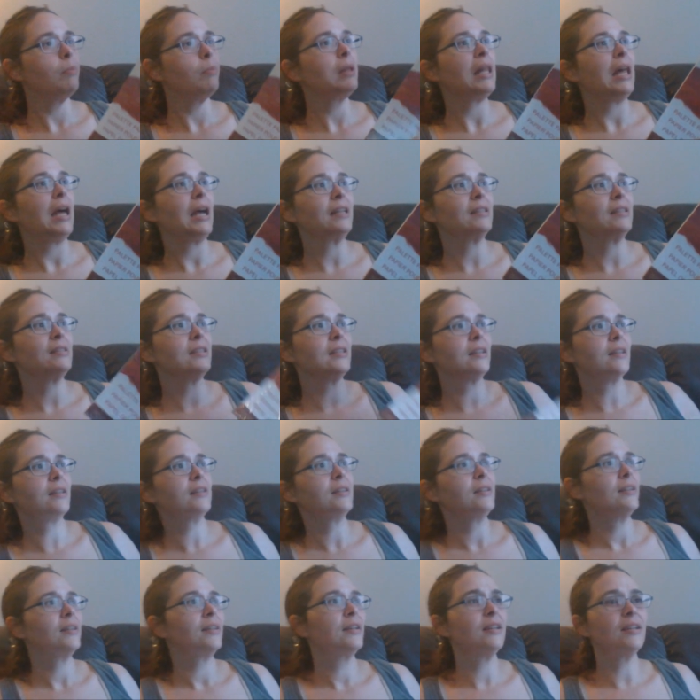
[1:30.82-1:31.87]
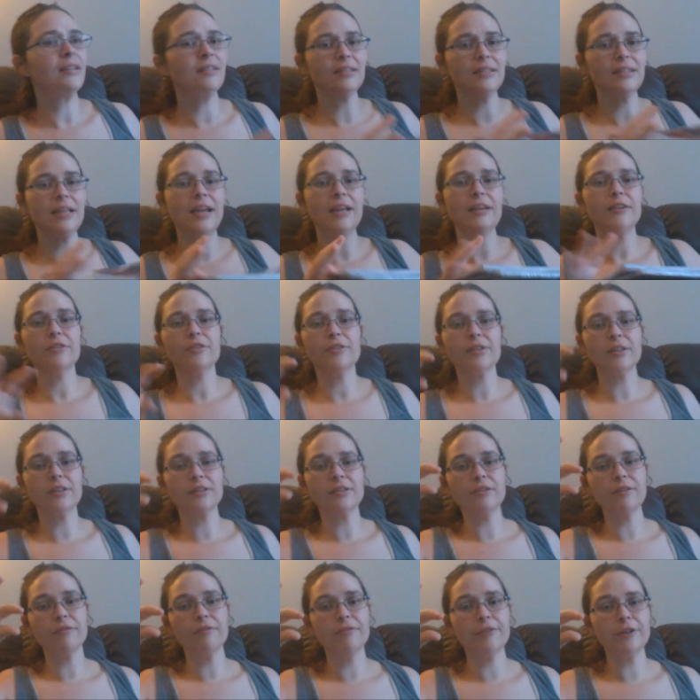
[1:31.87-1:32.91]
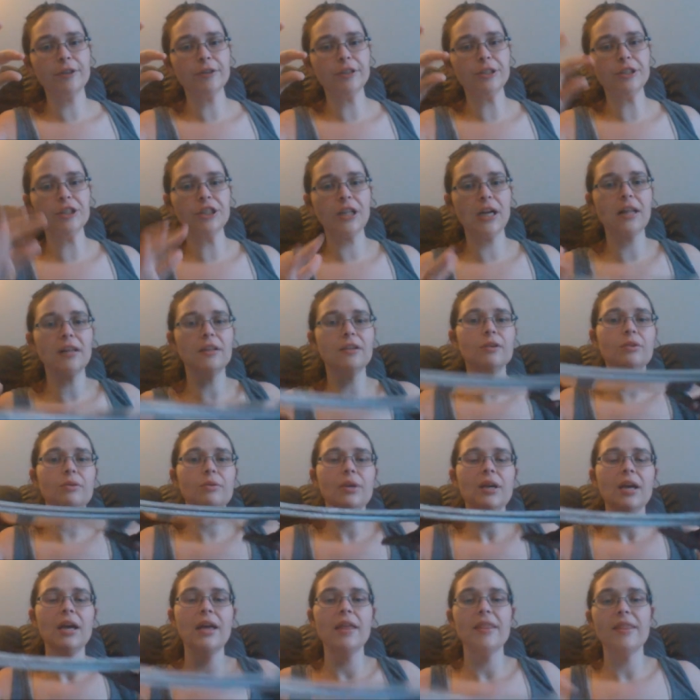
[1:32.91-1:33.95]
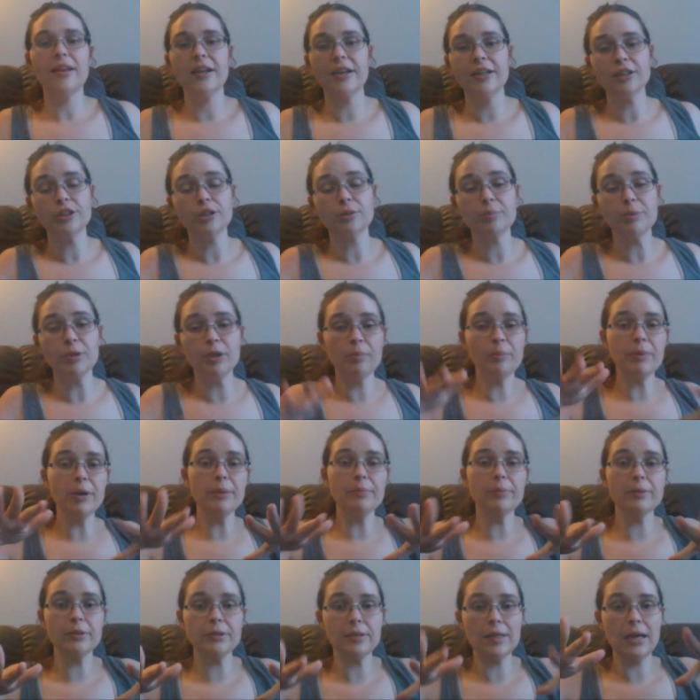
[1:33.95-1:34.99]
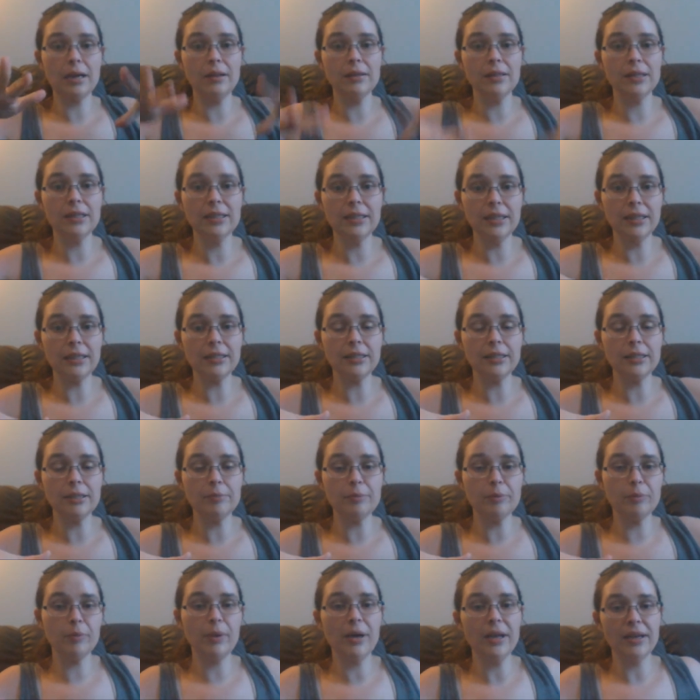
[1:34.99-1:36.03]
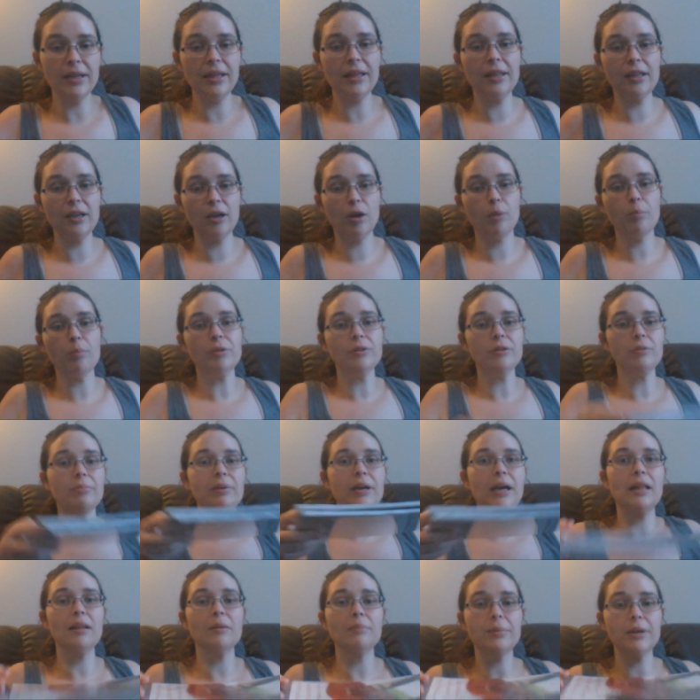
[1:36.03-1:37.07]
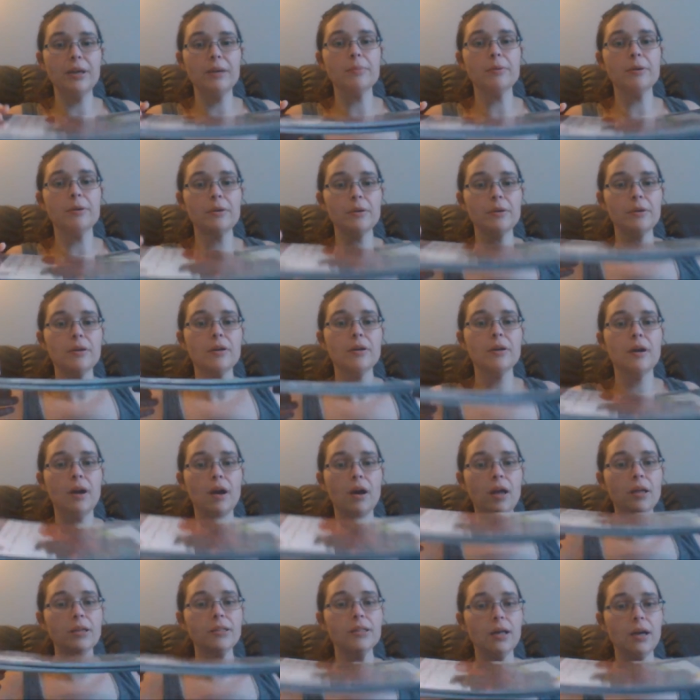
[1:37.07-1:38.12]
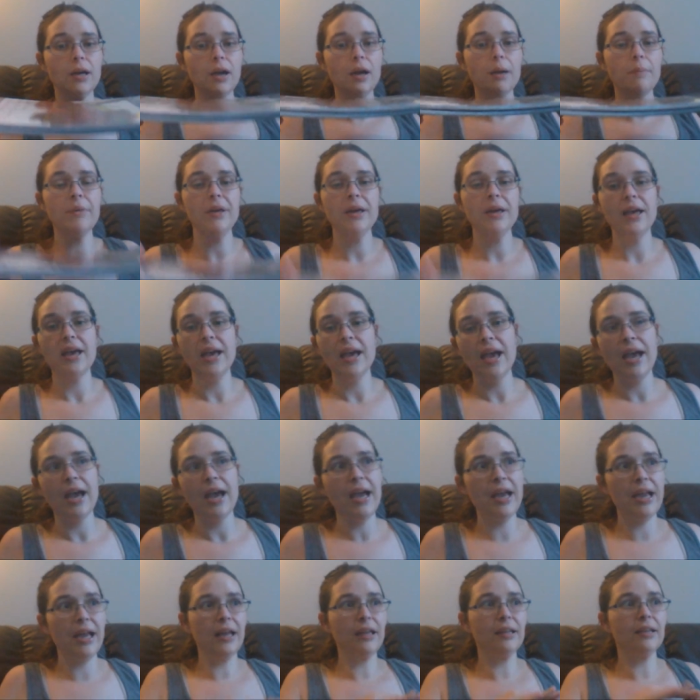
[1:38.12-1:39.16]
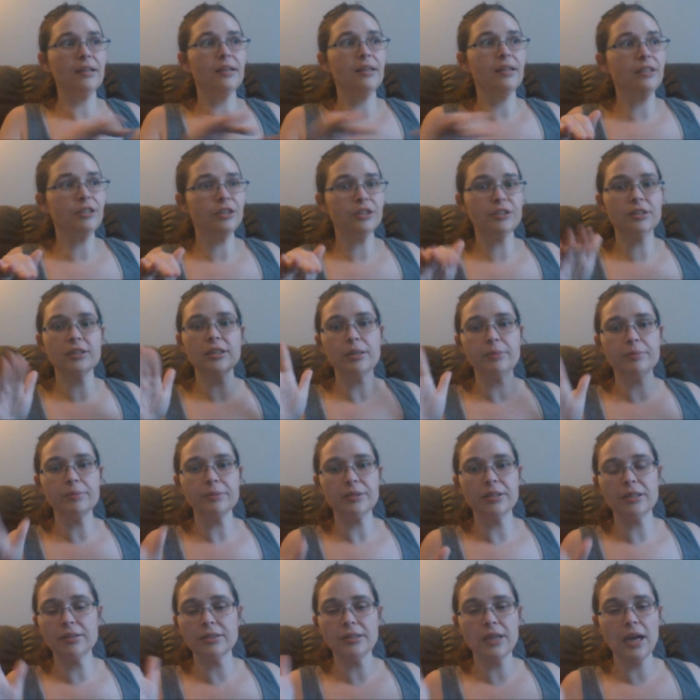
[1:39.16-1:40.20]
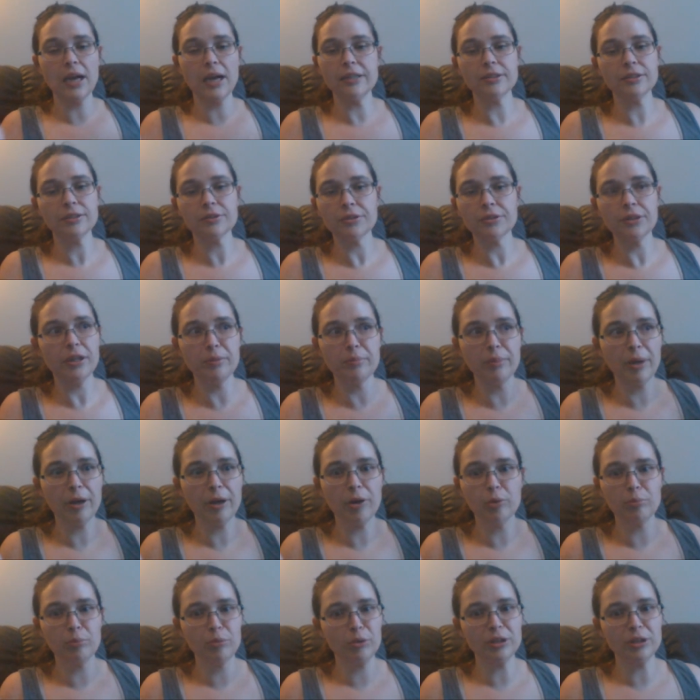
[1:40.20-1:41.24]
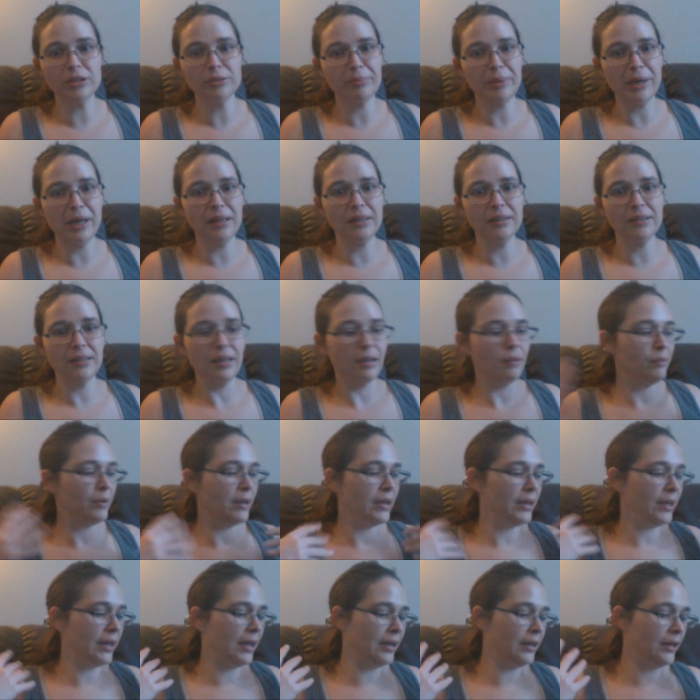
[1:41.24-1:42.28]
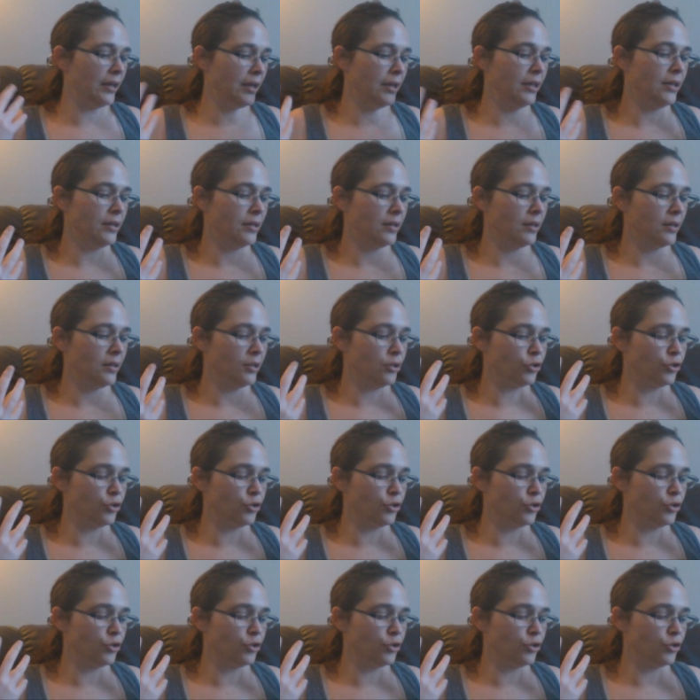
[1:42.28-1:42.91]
plastic container that's very shallow that I just put a paper towel in and keep it wet, and then I'll put the palette paper on top, and it just keeps it. I just created my own moist palette that way, and it